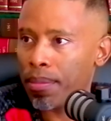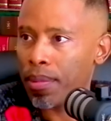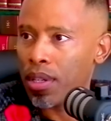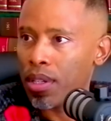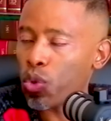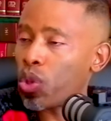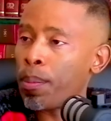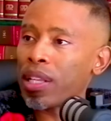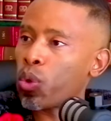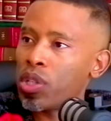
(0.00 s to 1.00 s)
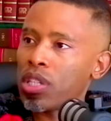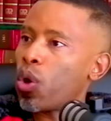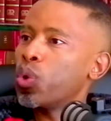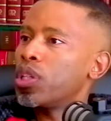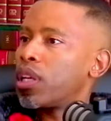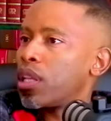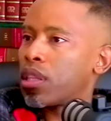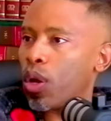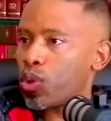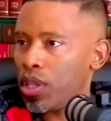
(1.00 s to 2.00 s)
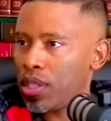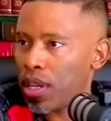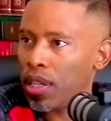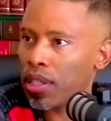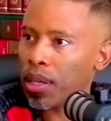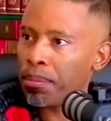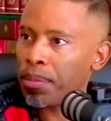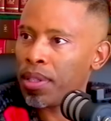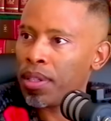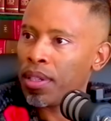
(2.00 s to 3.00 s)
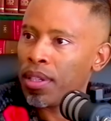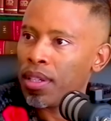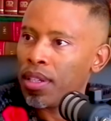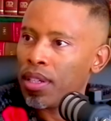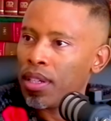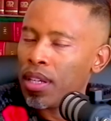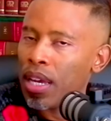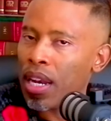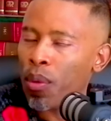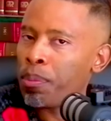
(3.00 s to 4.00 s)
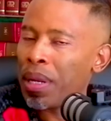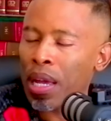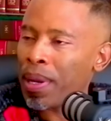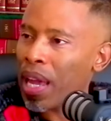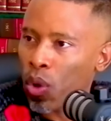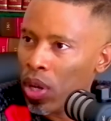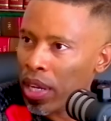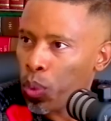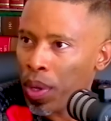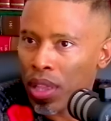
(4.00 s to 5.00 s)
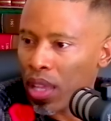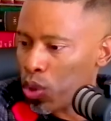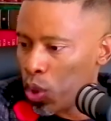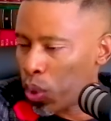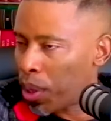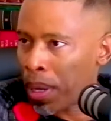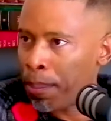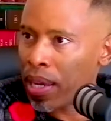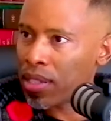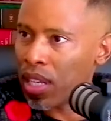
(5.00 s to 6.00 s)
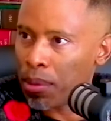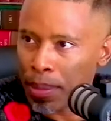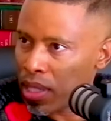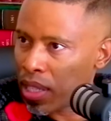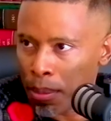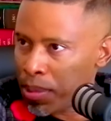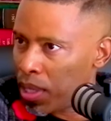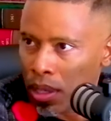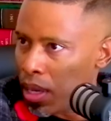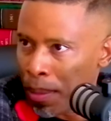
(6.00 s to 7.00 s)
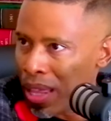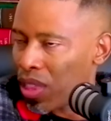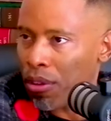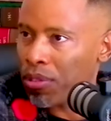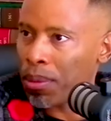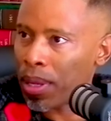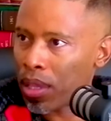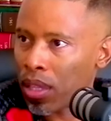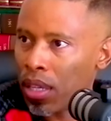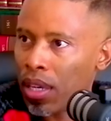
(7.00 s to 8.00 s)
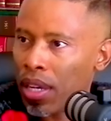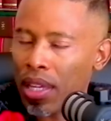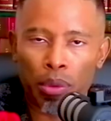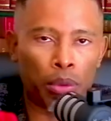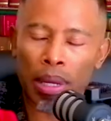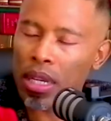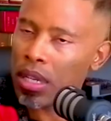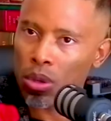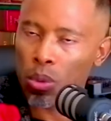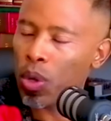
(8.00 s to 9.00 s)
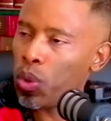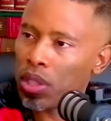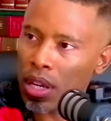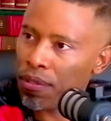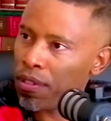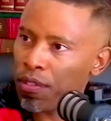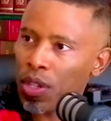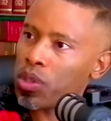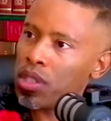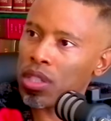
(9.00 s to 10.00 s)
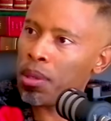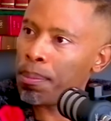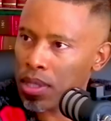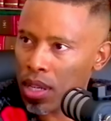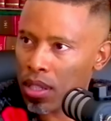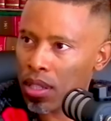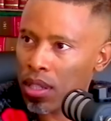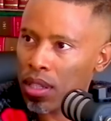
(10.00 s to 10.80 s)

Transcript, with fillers: Yeah. So they might only say only ten thousand is an income. And I would be like, but I collect 20,000. Look at my bank statements. It comes in month after month. And they would be like, no, we only take 50 or 60%.